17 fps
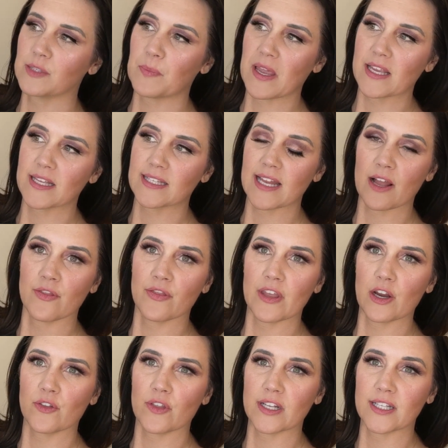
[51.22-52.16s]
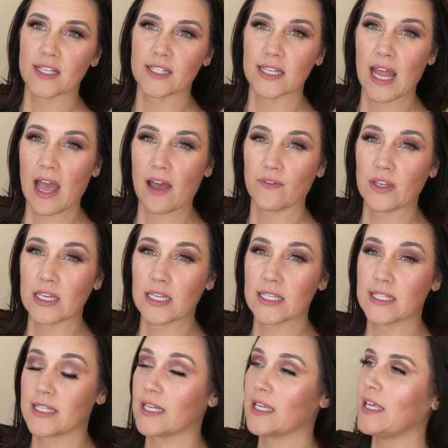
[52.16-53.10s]
space down there that doesn't have any
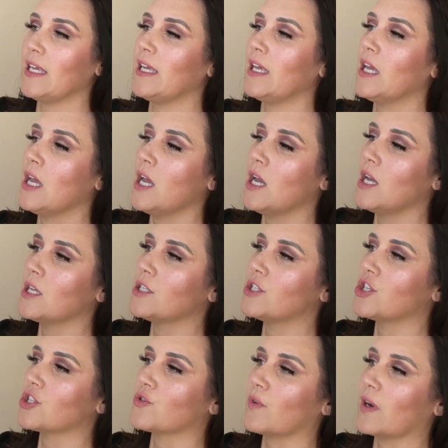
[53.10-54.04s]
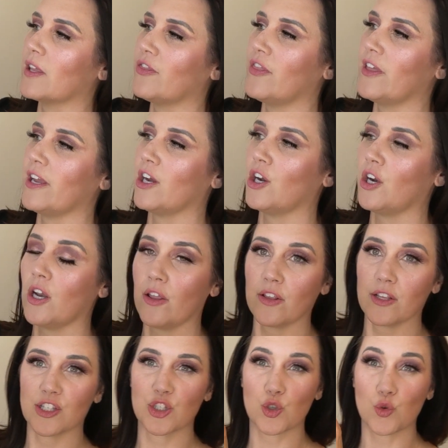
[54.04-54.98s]
sticky, just right there.
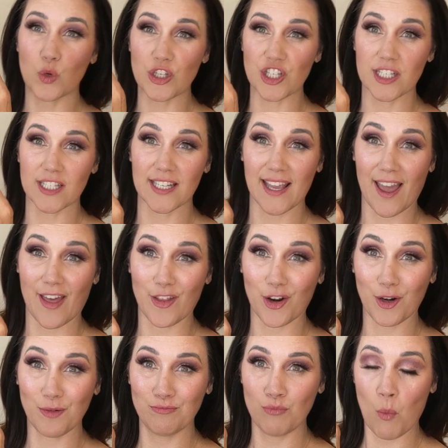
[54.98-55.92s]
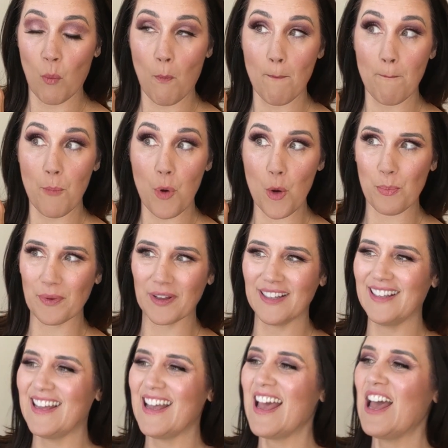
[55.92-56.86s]
Squish it together.
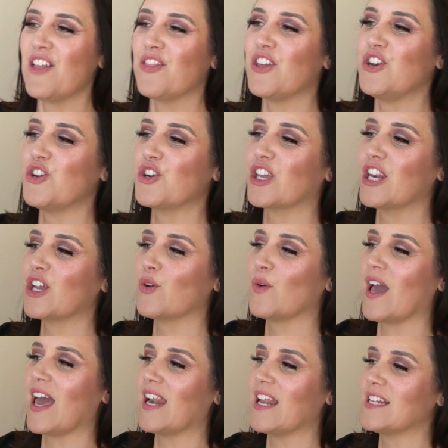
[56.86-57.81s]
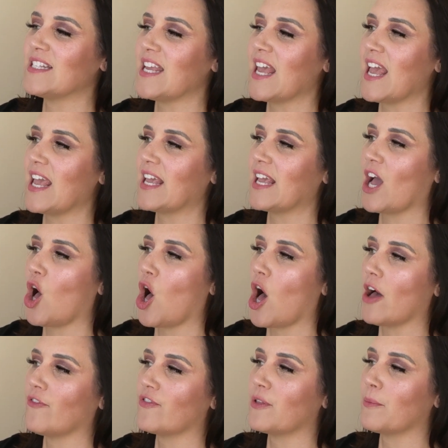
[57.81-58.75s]
Boop. Then you're gonna go ahead and take
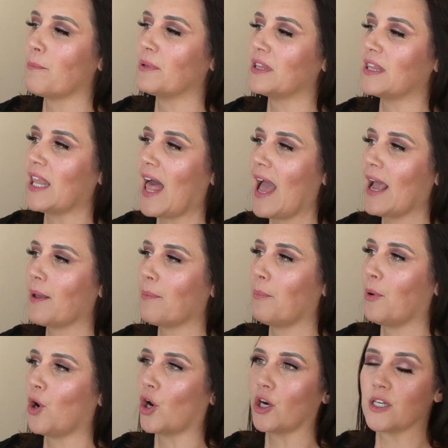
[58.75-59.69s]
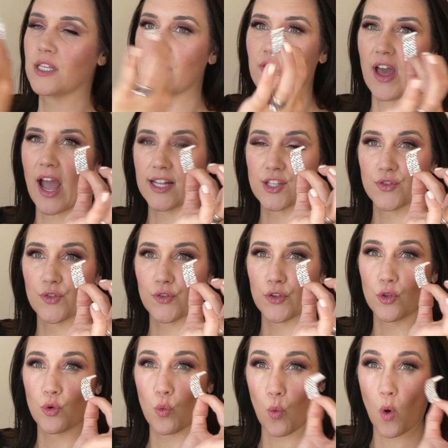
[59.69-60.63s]
off the black part. That's for the